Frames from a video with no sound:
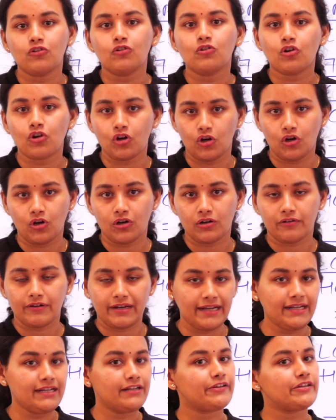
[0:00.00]
o'clock,
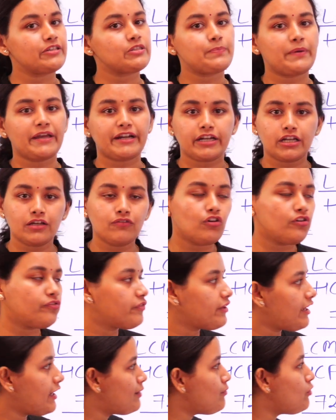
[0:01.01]
right? Irrespective of
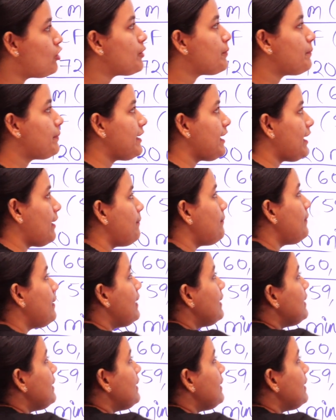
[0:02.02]
AM or PM,